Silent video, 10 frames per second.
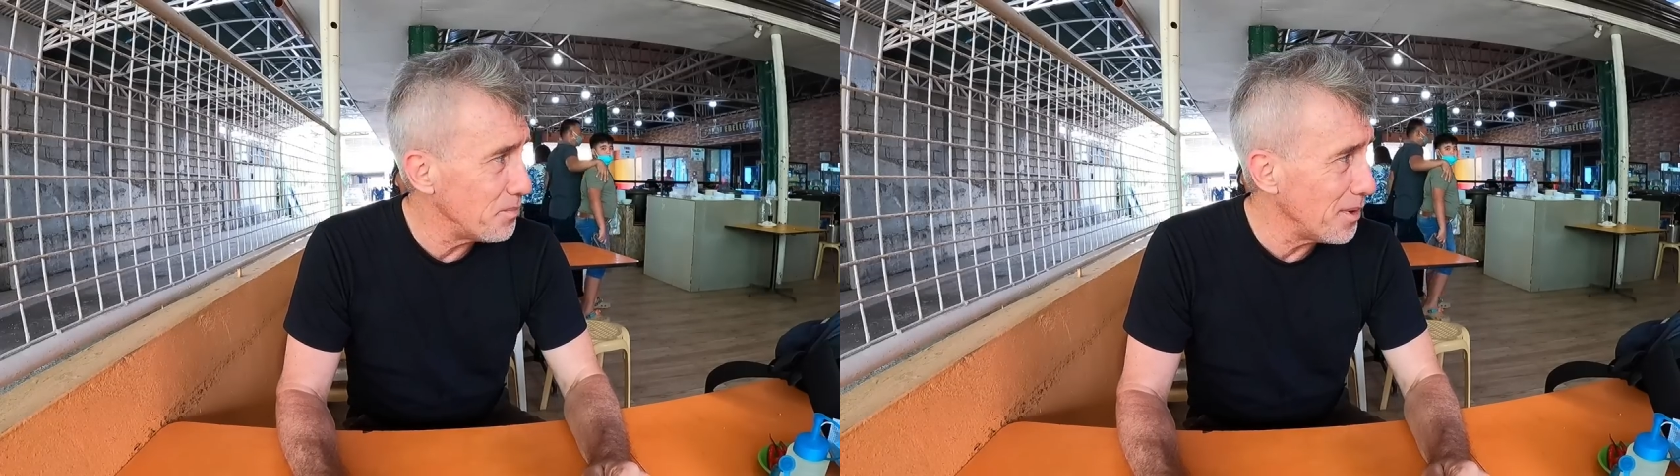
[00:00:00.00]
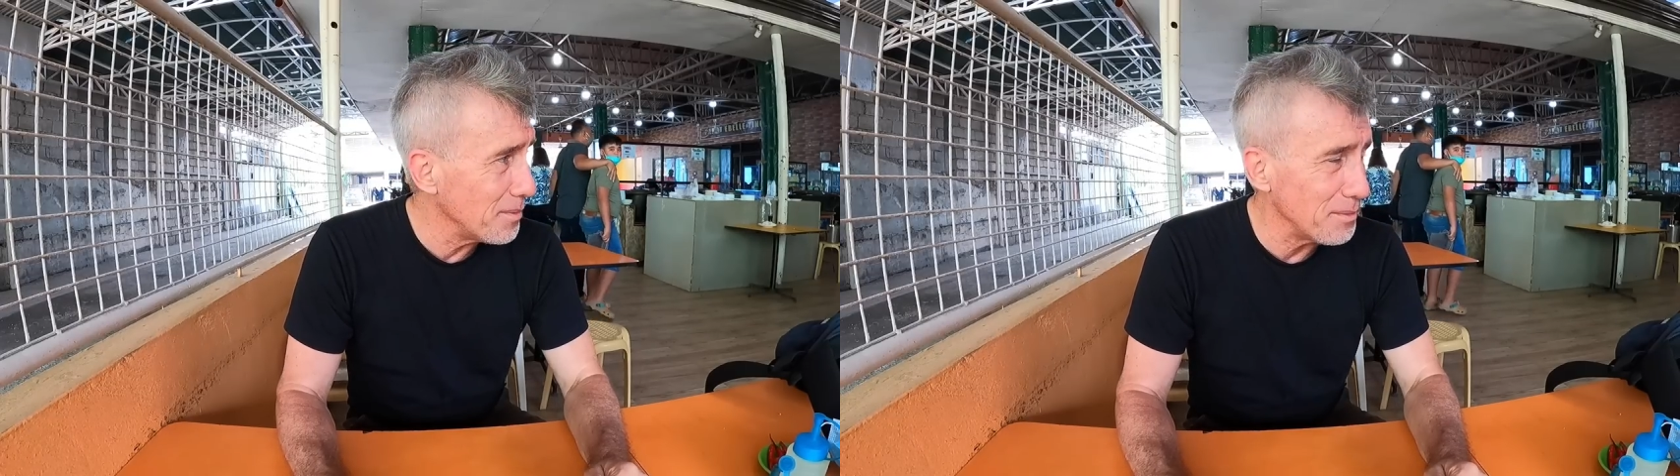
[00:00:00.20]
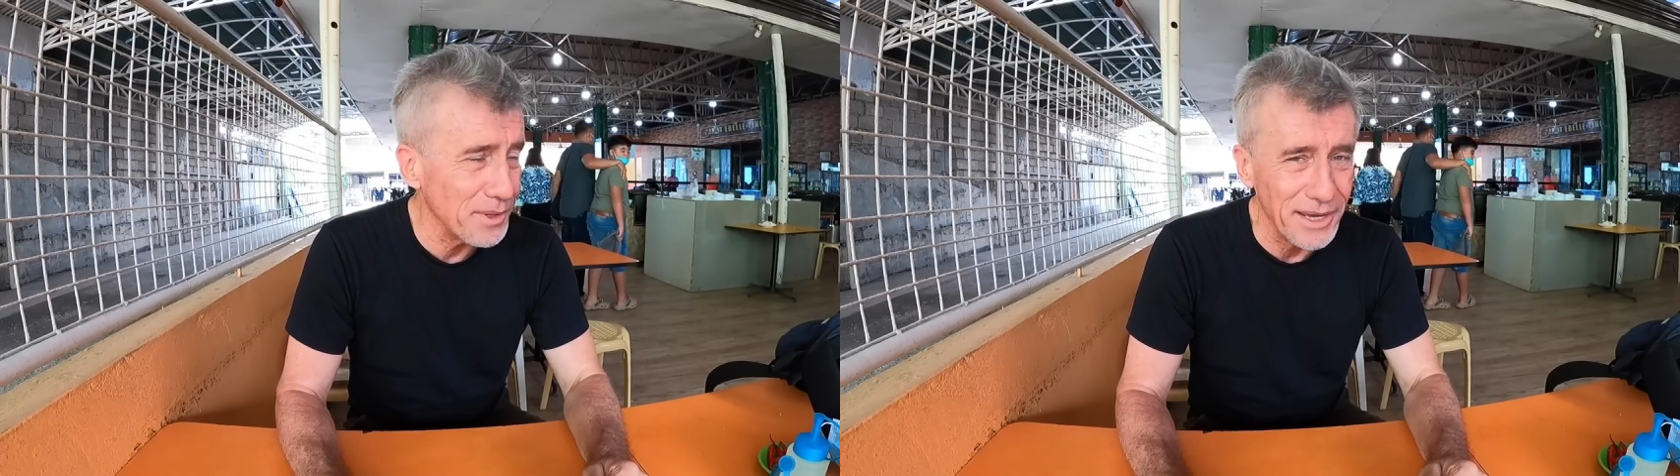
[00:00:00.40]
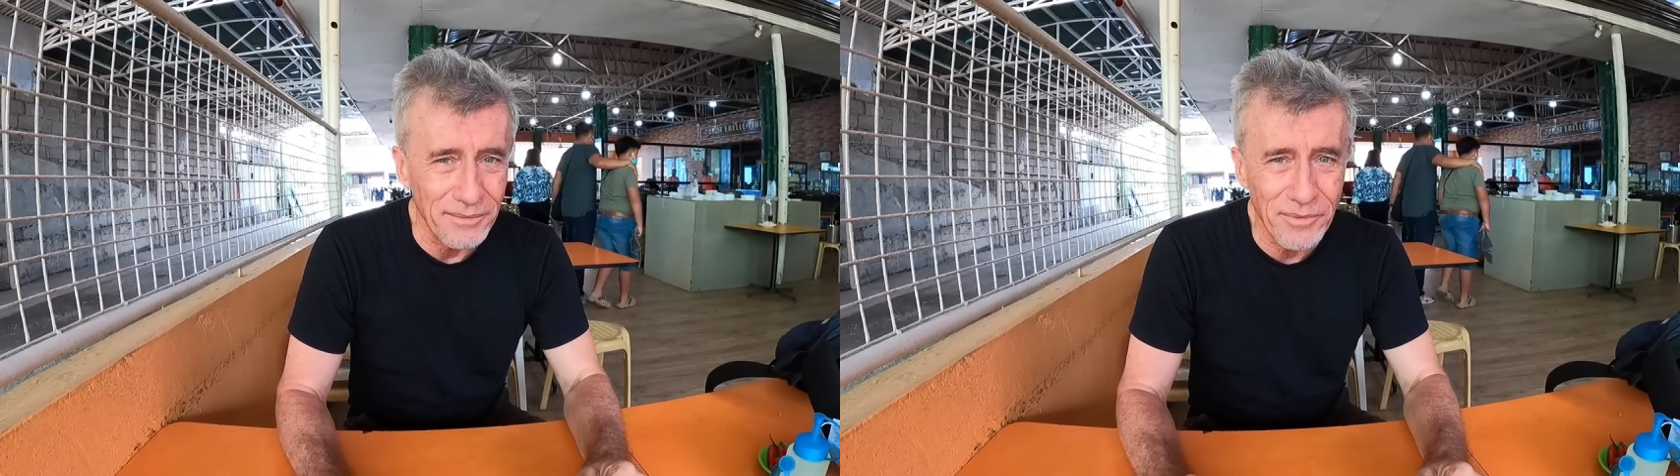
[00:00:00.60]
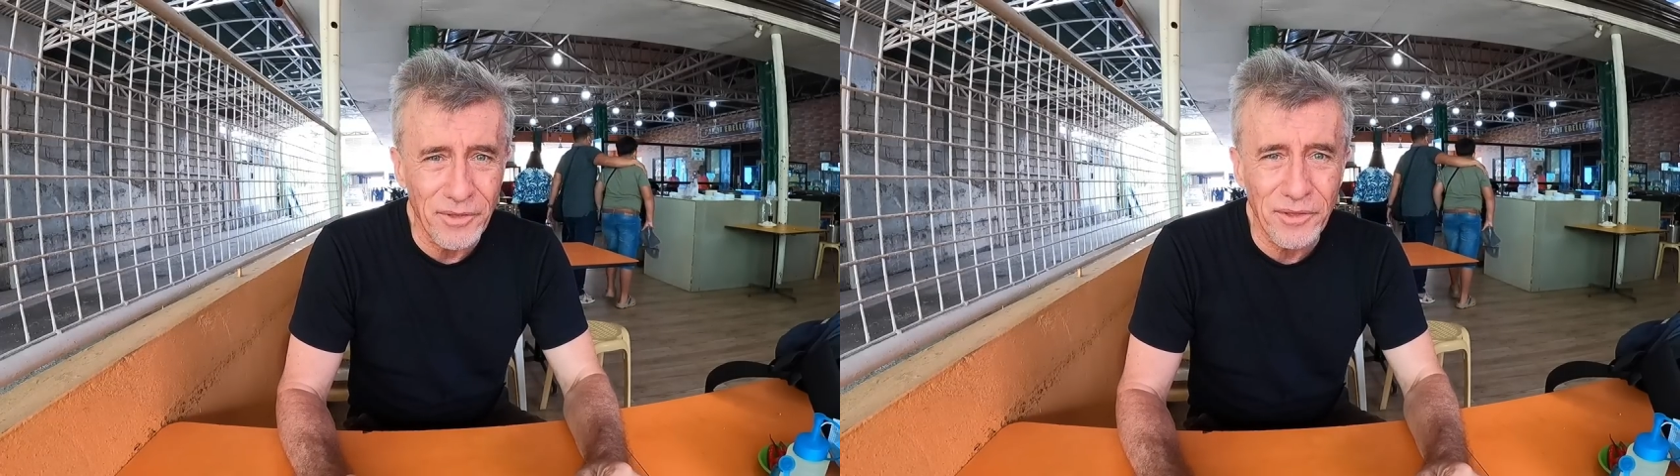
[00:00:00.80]
probably
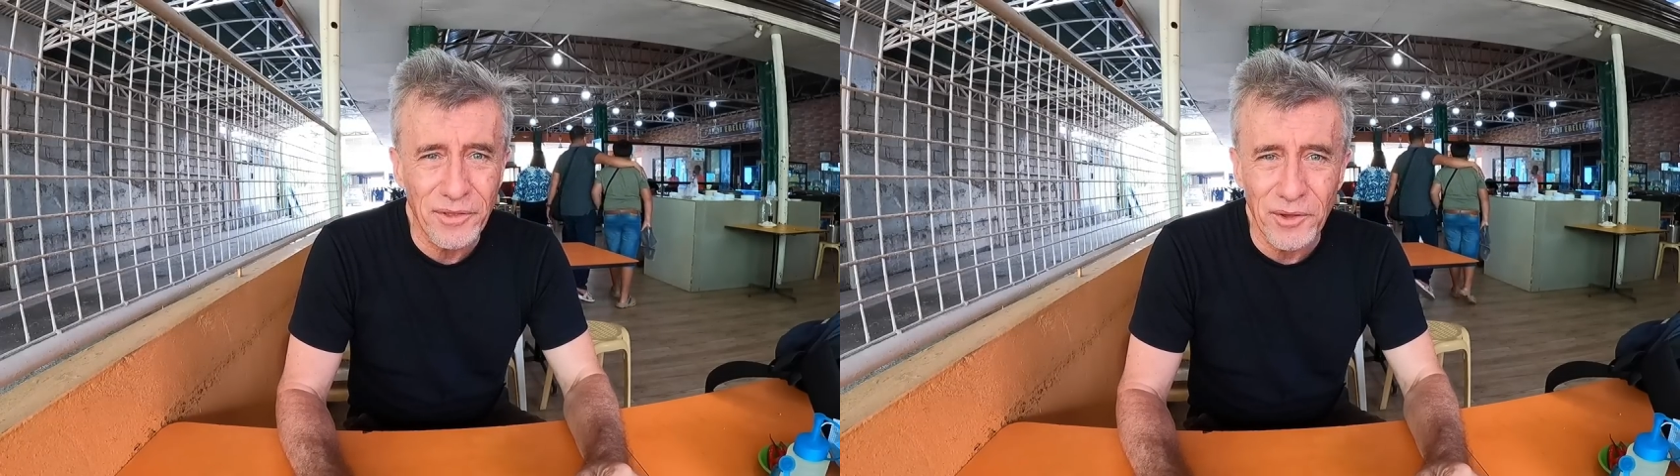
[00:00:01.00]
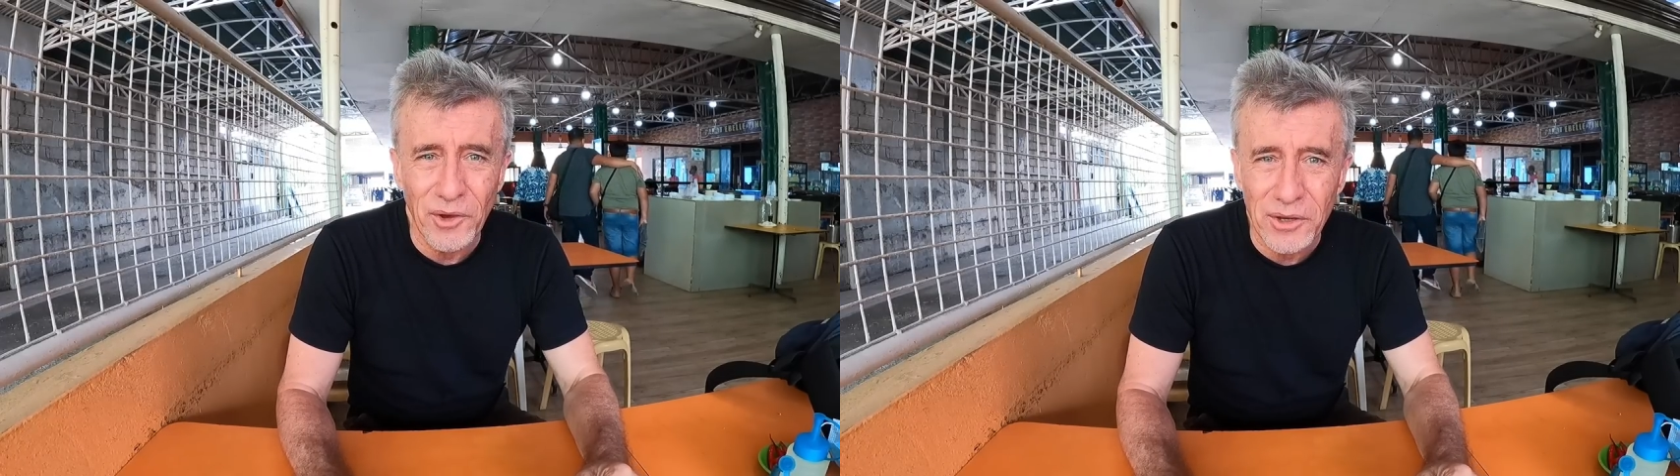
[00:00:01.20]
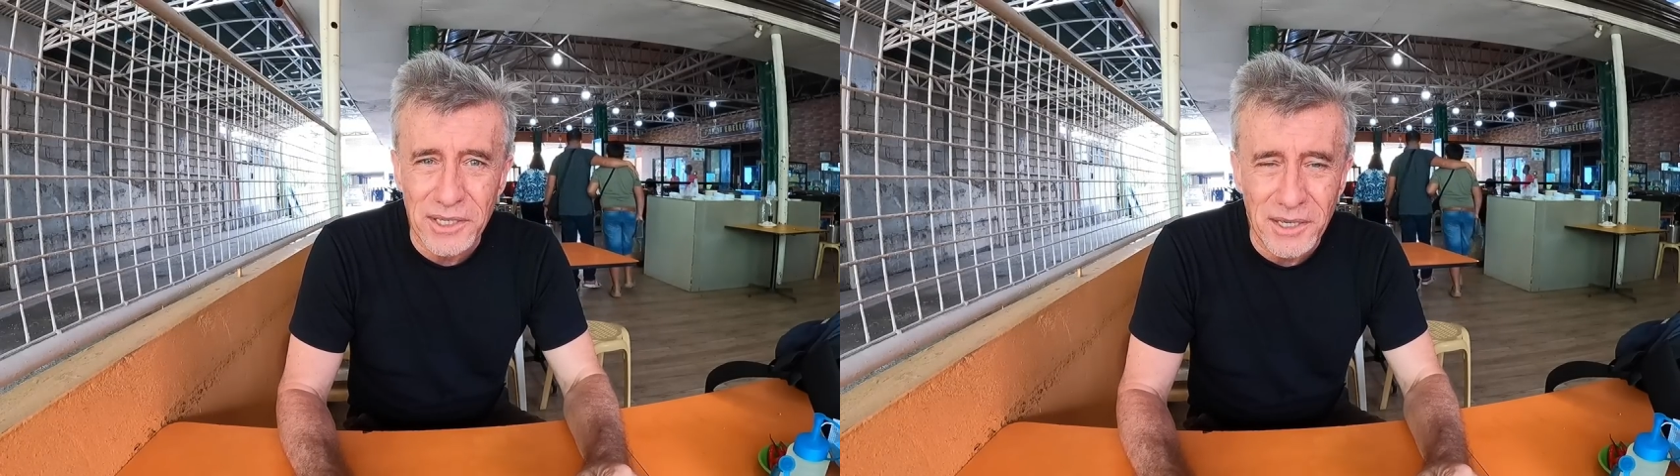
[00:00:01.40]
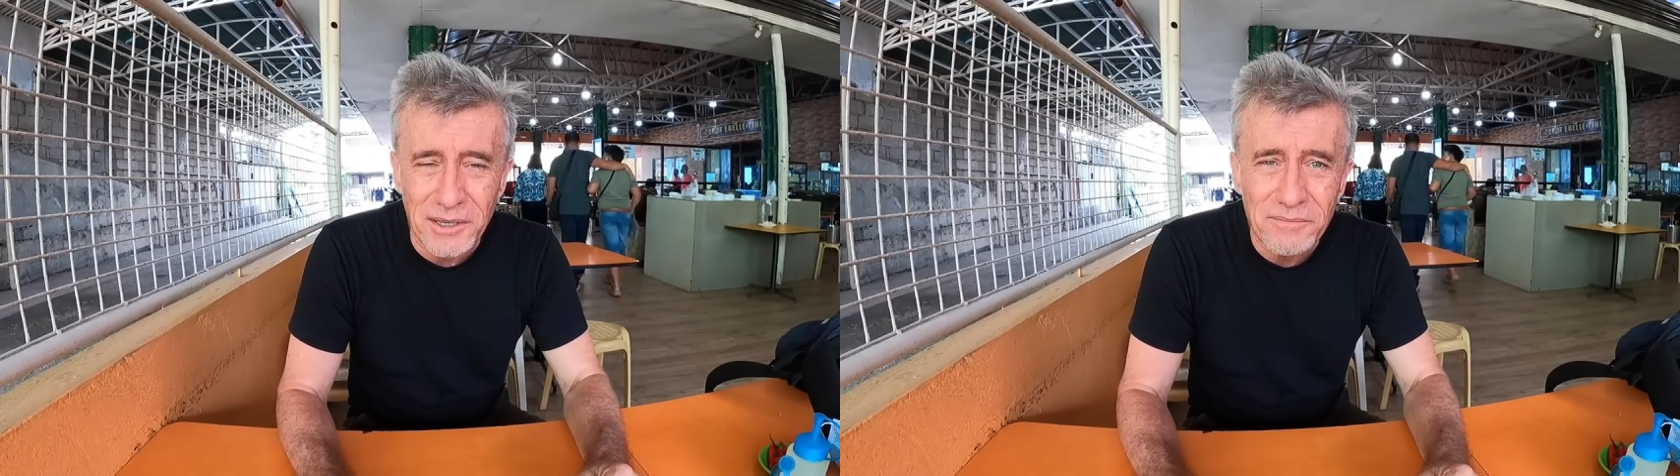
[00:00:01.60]
30